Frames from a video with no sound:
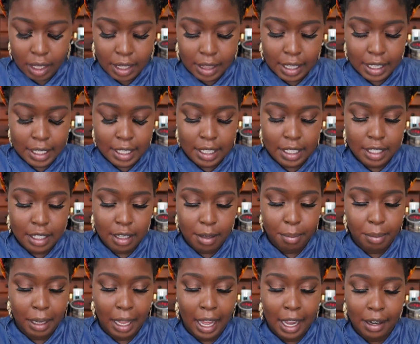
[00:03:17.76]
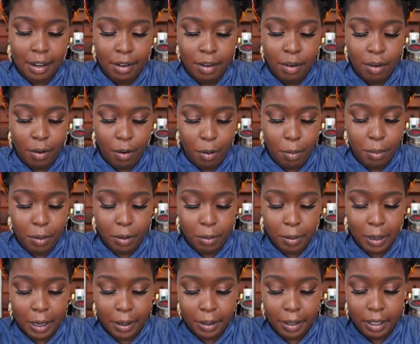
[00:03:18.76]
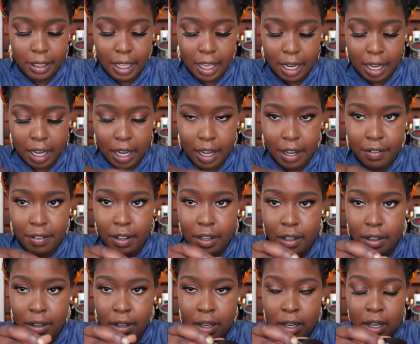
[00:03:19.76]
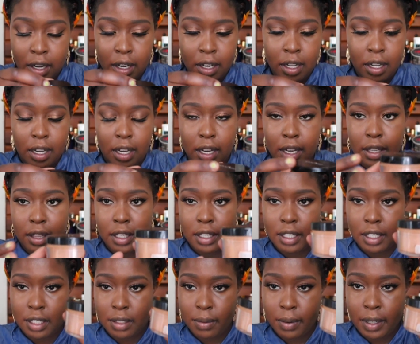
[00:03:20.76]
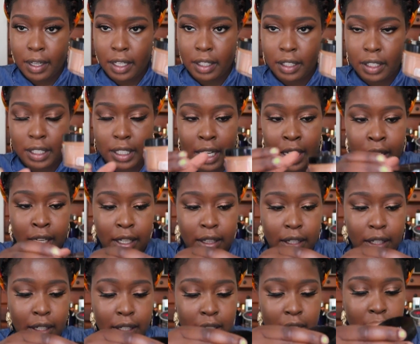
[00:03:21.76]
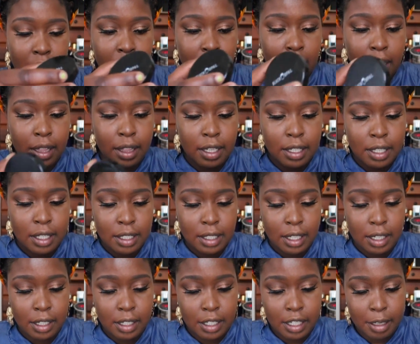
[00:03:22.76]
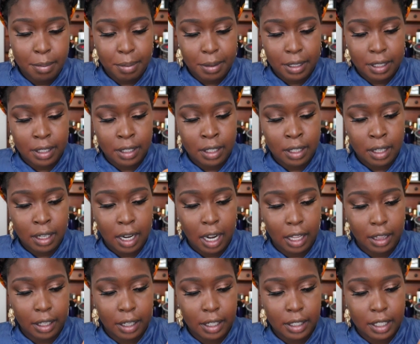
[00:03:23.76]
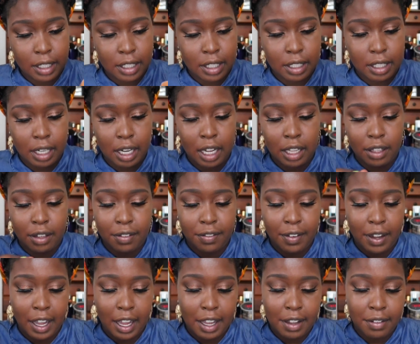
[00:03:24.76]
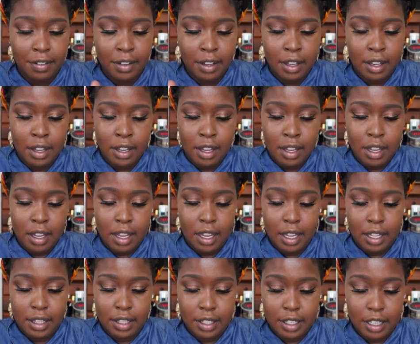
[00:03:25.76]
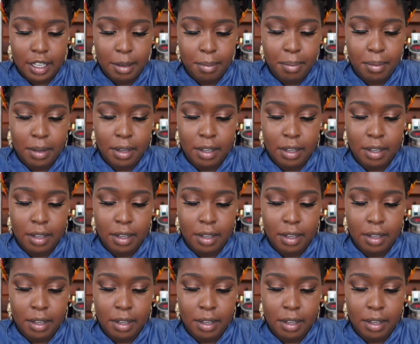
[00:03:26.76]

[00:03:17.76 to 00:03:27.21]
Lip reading: This is the Black Opal powder that I have here, and this is what it looks like in the container. And this is the deepest color. This is the color 5 in deep.